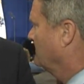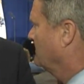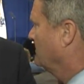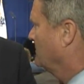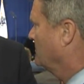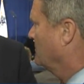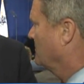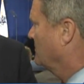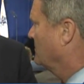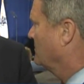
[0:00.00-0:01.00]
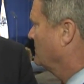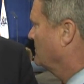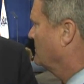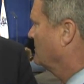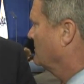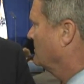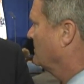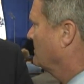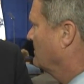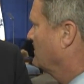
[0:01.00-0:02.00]

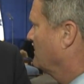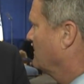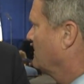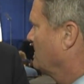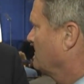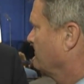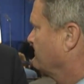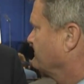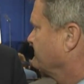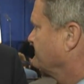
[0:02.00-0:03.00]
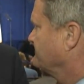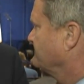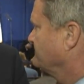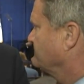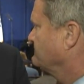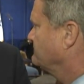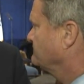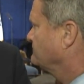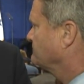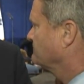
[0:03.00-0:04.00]

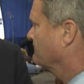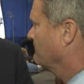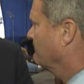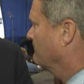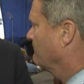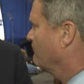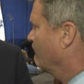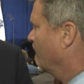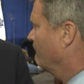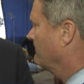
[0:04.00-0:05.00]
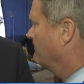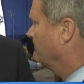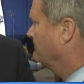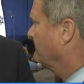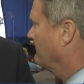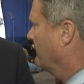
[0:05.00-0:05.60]
(silent)